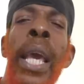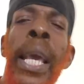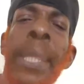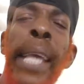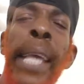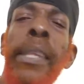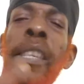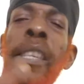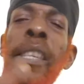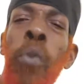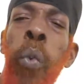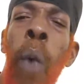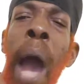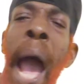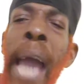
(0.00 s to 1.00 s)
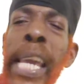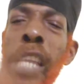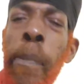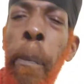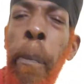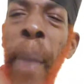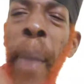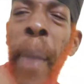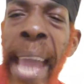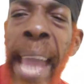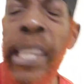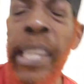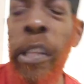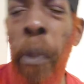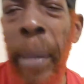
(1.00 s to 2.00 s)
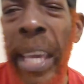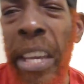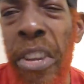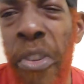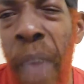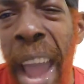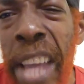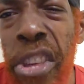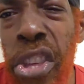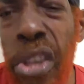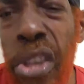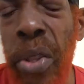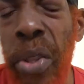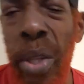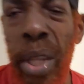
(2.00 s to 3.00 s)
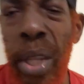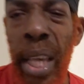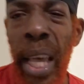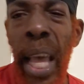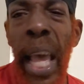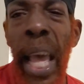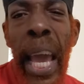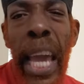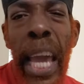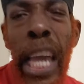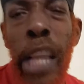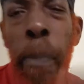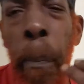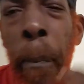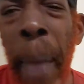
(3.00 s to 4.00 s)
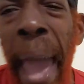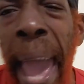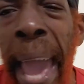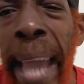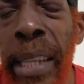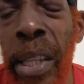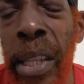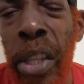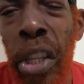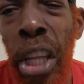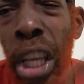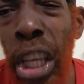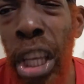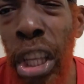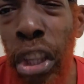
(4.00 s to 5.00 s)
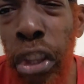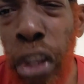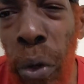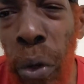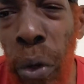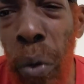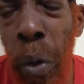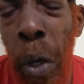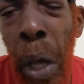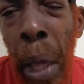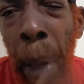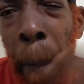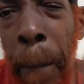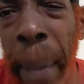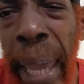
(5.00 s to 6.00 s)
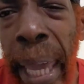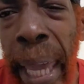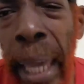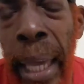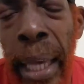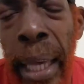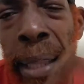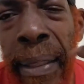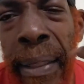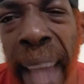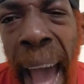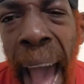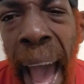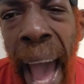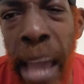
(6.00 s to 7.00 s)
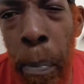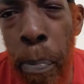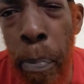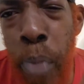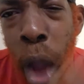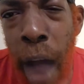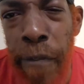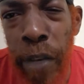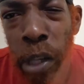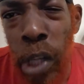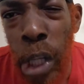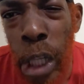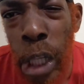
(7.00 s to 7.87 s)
This is why it pays to be gracious. It pays to be thy brother's